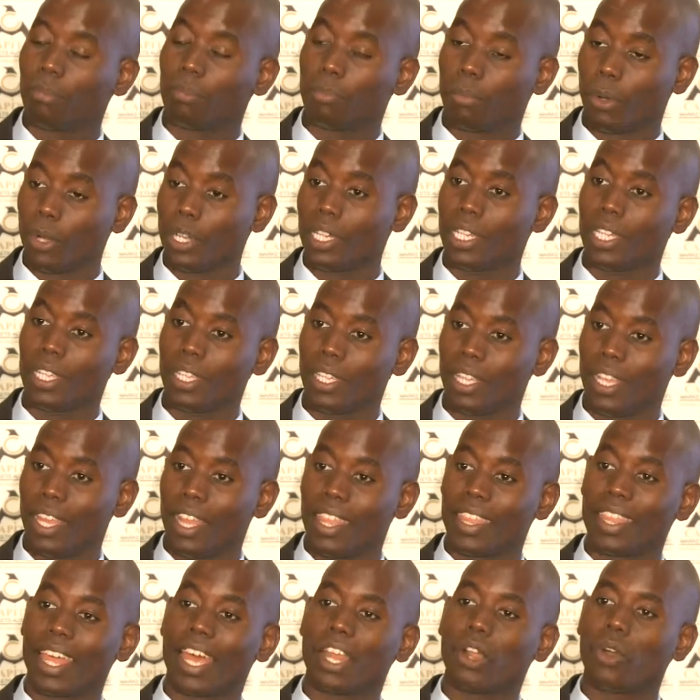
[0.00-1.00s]
body
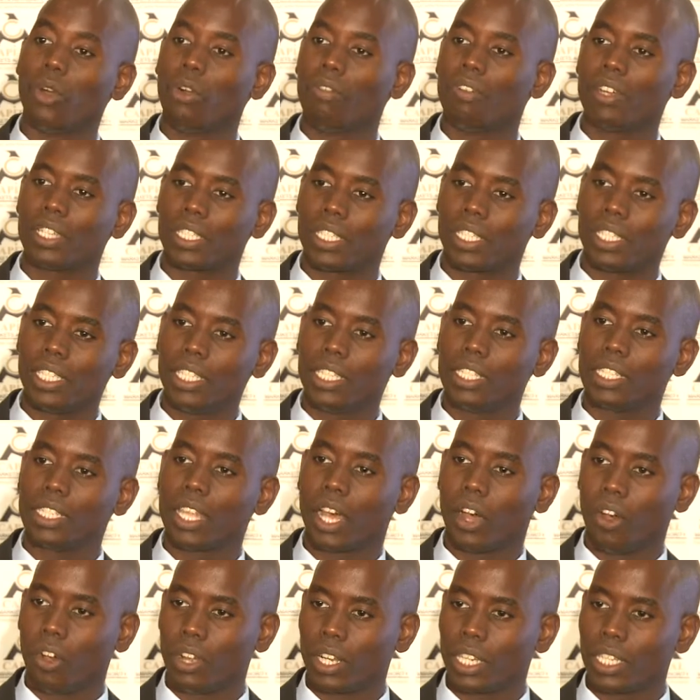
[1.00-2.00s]
that oversees
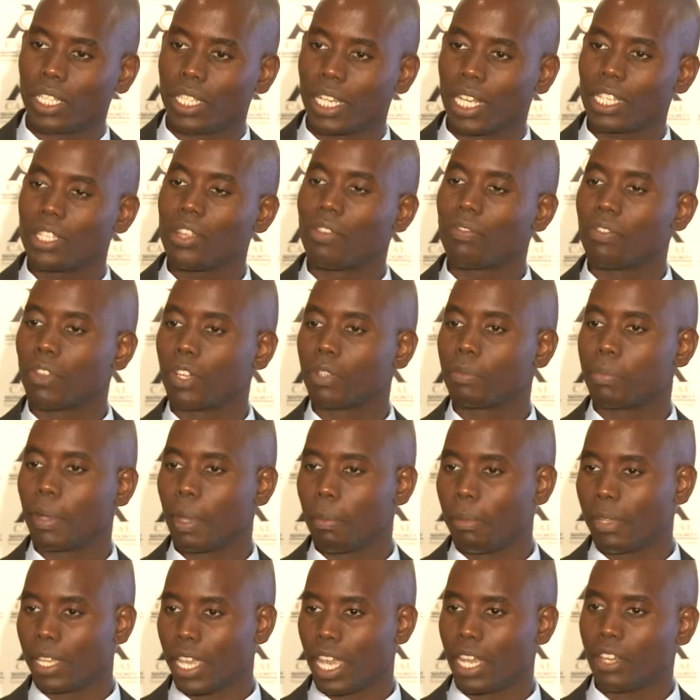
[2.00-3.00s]
the auditors of those
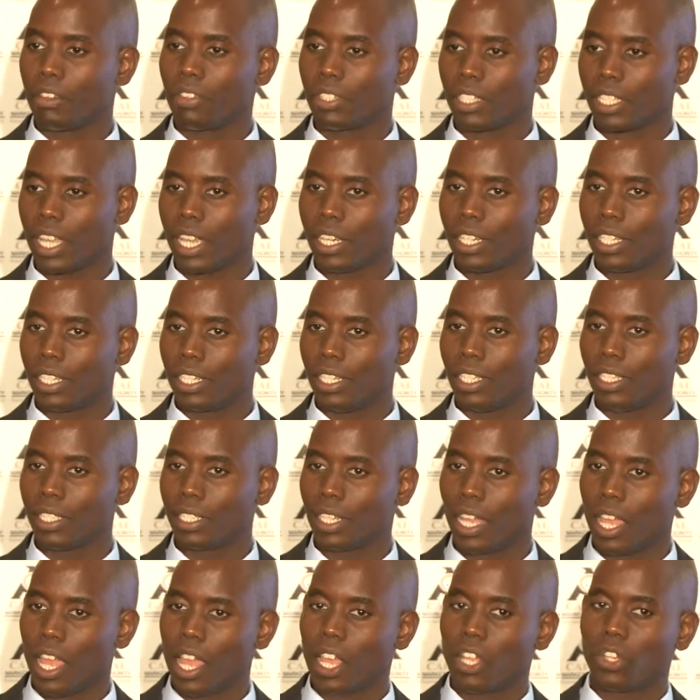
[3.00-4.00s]
public interest entities
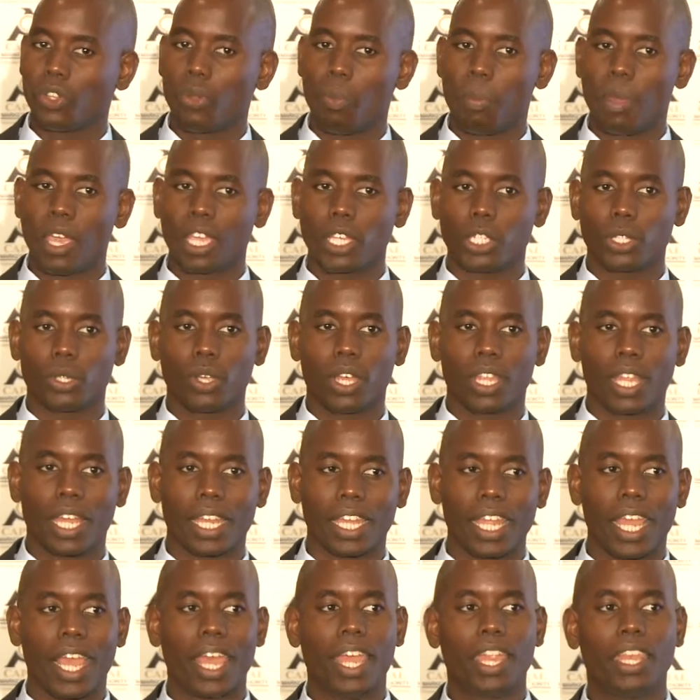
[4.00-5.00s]
to make sure
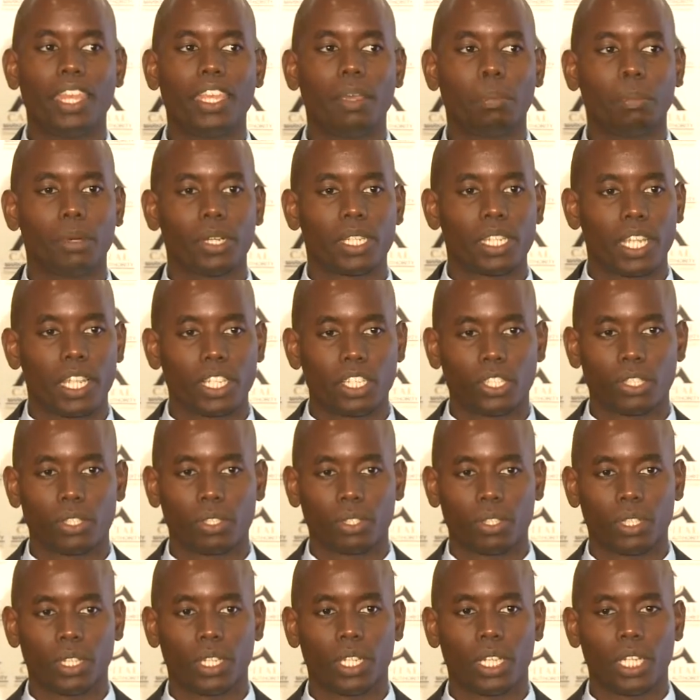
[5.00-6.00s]
that any
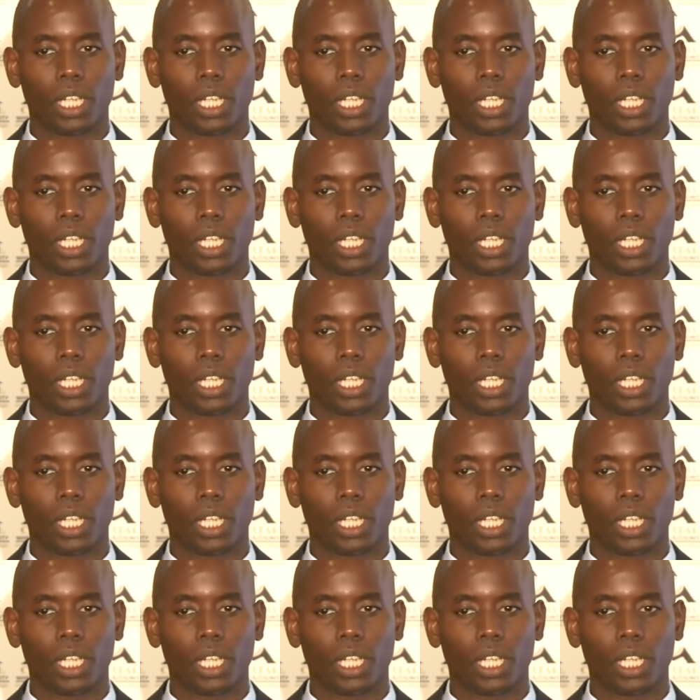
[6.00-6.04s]
potential